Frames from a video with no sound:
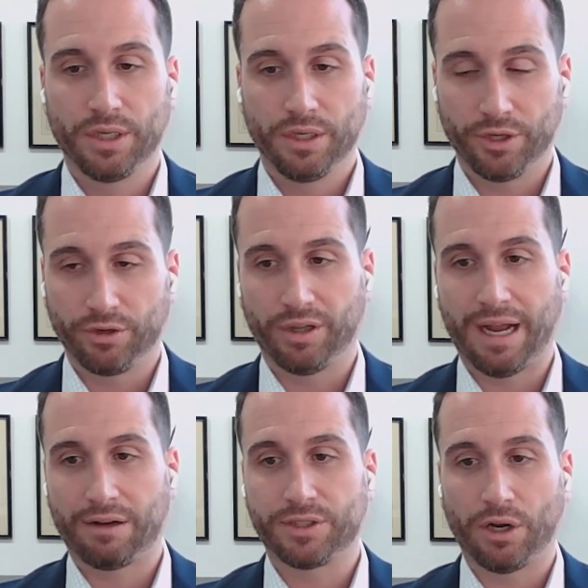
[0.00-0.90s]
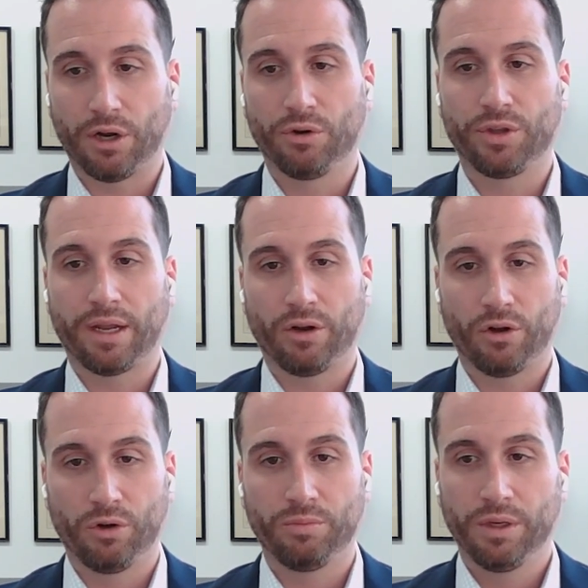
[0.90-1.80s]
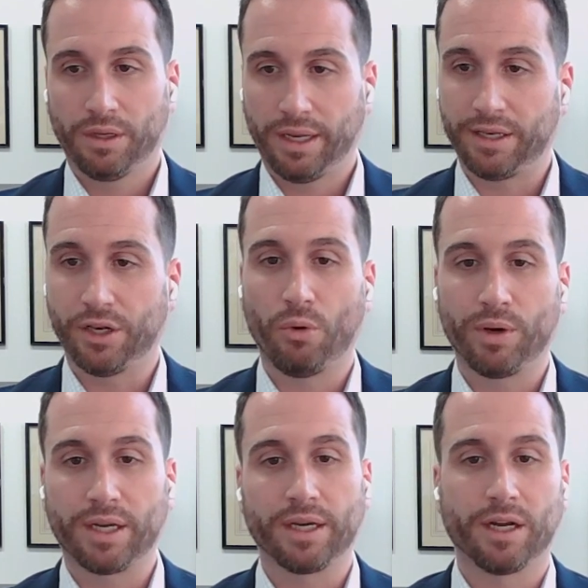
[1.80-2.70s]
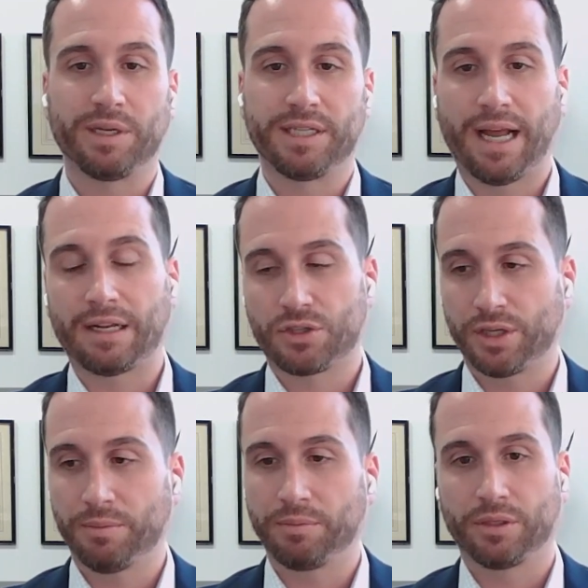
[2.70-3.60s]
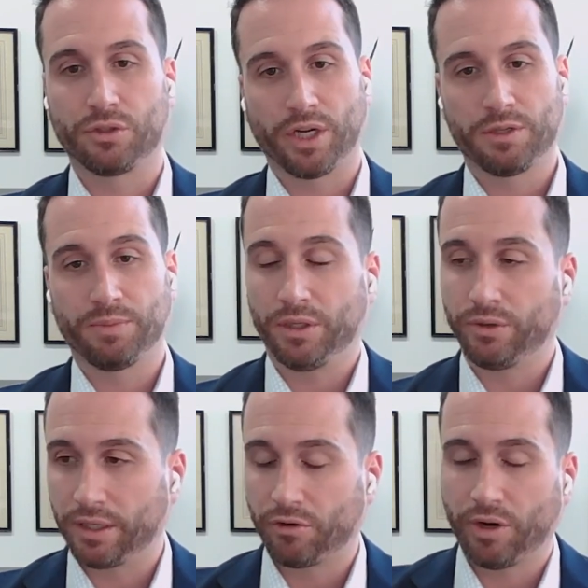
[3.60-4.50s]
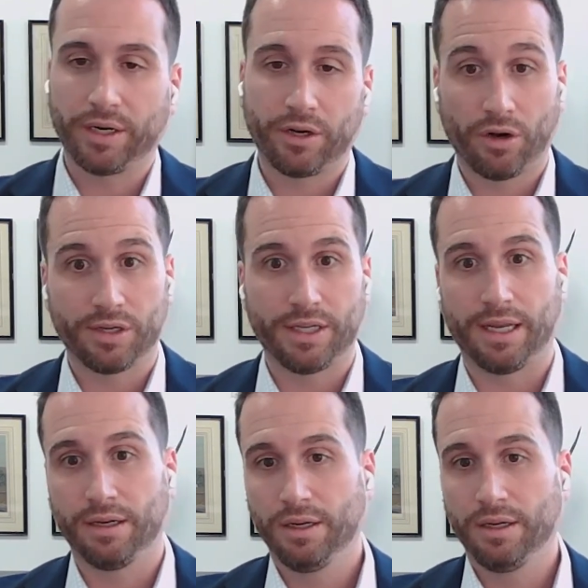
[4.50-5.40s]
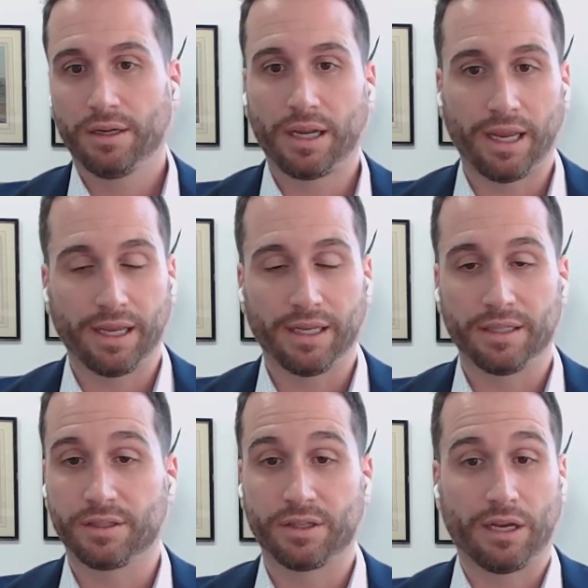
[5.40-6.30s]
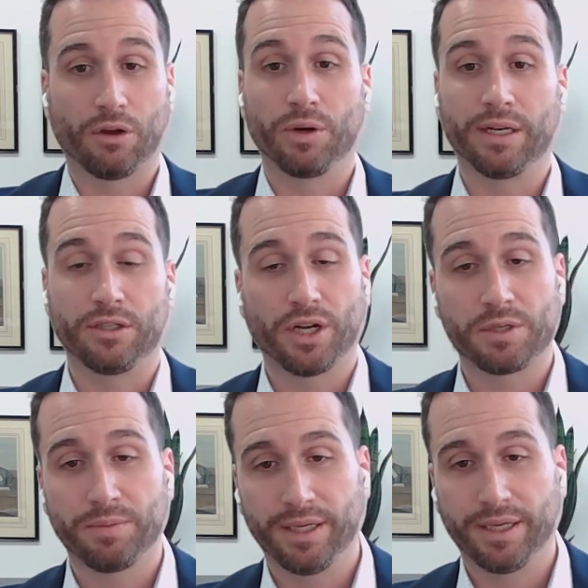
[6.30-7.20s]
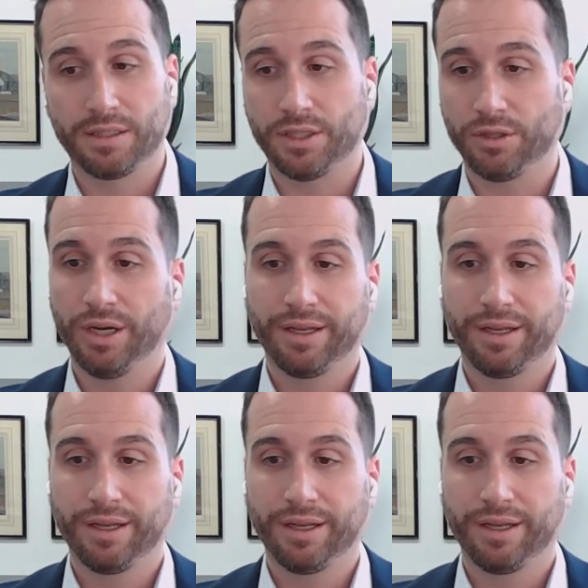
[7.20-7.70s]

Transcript: You're allowed to own that home and no one can come attach some little judgment. You get a credit card debt and they go and get a judgment against you.